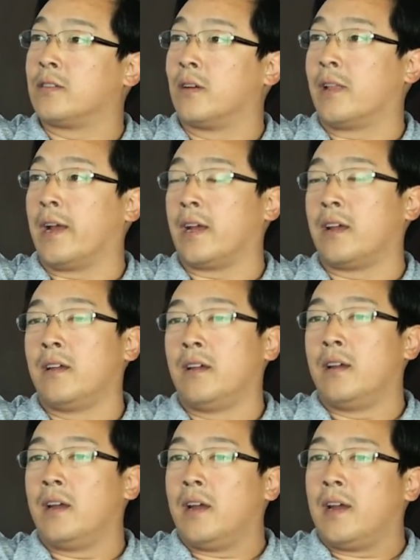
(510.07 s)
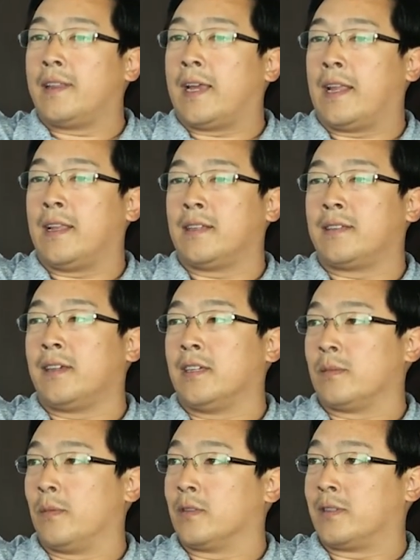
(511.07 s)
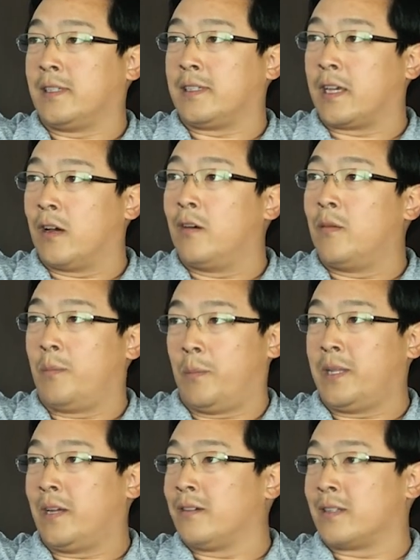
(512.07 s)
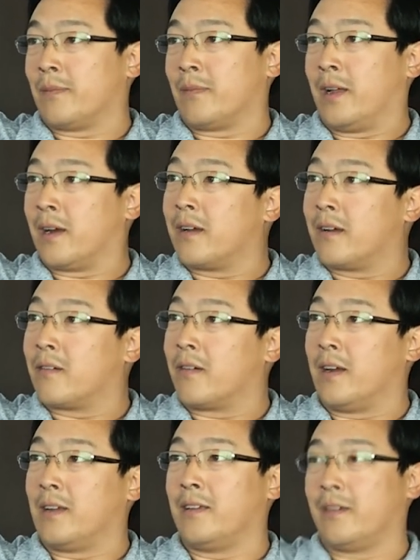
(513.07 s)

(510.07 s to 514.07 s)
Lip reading: So like tennis is mostly skill, but there's some luck, right?